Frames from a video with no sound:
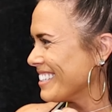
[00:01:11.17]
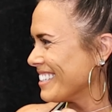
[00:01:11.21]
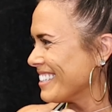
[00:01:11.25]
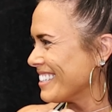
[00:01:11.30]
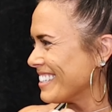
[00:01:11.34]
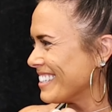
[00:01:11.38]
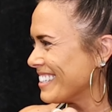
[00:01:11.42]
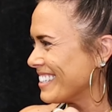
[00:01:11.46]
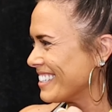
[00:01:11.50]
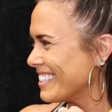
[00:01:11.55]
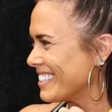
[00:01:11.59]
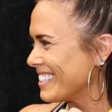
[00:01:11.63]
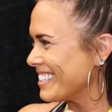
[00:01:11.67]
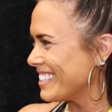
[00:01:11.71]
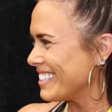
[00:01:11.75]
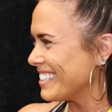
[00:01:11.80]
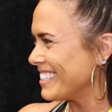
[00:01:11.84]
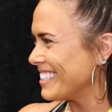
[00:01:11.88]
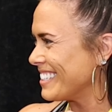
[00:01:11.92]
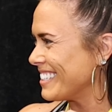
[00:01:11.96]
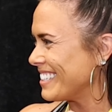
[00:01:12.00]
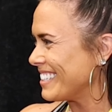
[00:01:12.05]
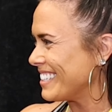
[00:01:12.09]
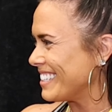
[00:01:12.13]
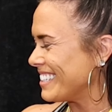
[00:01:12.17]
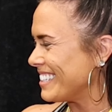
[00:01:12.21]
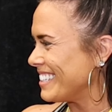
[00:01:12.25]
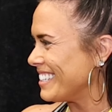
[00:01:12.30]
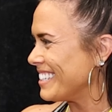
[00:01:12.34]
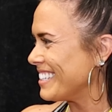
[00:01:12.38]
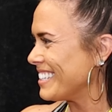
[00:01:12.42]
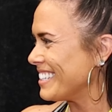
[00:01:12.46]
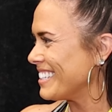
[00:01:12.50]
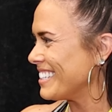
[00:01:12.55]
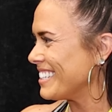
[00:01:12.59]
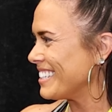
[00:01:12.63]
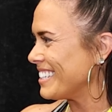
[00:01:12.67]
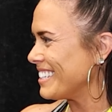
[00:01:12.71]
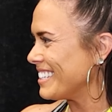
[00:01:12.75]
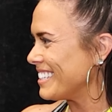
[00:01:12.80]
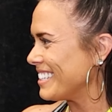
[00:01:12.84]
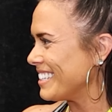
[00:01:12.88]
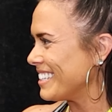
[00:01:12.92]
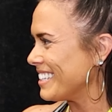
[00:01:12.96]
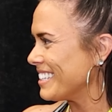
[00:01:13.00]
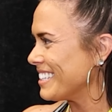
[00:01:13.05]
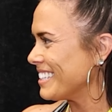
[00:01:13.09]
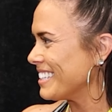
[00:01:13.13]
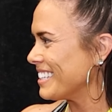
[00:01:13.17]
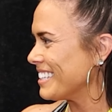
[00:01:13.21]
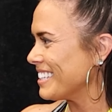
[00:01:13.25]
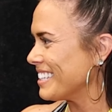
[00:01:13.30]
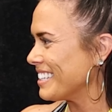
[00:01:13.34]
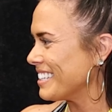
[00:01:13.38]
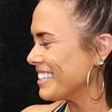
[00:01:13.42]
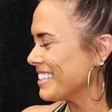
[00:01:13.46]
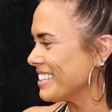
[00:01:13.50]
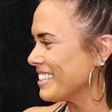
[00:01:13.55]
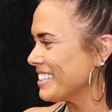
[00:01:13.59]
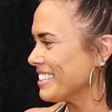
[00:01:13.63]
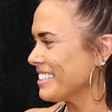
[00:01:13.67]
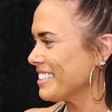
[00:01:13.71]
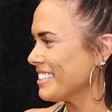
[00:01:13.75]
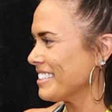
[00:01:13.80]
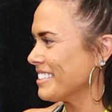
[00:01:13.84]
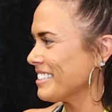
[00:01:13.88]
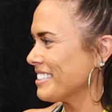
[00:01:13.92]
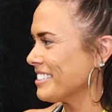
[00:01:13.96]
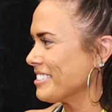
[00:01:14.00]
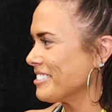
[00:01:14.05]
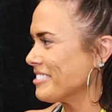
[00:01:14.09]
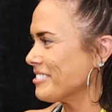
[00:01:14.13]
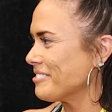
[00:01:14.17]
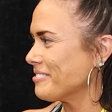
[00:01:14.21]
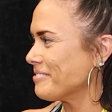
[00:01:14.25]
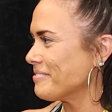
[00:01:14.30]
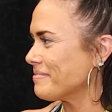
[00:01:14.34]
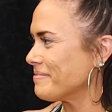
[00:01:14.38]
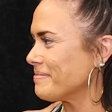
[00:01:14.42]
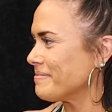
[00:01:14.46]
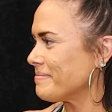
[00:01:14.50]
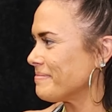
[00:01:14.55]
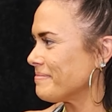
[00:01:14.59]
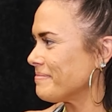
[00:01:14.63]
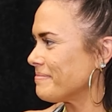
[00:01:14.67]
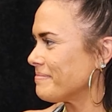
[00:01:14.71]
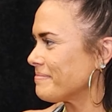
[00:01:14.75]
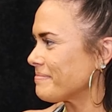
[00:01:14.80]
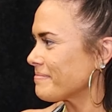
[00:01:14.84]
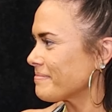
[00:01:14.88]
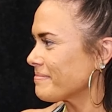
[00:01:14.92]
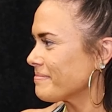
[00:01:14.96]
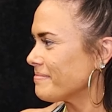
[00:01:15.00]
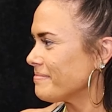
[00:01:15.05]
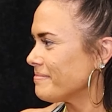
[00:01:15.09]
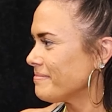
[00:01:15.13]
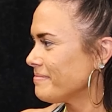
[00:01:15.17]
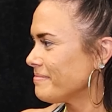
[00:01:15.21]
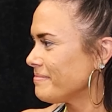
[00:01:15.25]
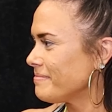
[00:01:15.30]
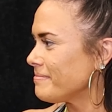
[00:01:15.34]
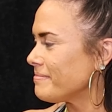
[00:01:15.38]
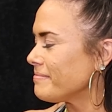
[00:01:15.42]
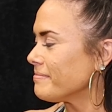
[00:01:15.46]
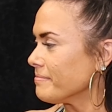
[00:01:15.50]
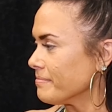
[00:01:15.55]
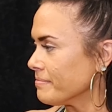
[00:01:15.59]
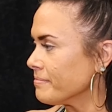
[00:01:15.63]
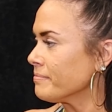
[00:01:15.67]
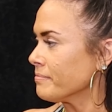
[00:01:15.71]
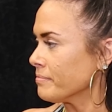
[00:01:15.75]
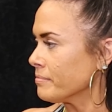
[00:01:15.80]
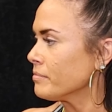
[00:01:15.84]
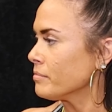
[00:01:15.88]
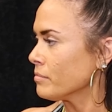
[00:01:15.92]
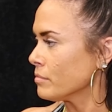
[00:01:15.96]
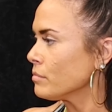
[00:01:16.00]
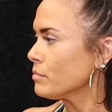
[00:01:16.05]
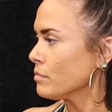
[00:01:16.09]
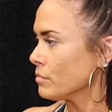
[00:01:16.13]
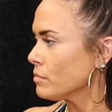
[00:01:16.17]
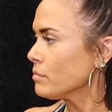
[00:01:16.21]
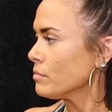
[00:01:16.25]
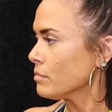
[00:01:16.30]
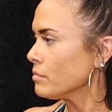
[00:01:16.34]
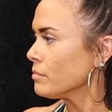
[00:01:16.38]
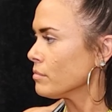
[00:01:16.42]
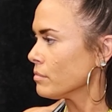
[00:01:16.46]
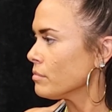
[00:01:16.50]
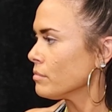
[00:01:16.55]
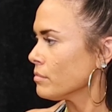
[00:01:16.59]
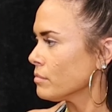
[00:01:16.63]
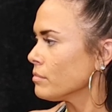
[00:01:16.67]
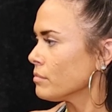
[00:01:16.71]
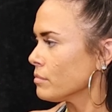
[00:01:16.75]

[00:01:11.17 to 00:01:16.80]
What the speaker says: (not speaking)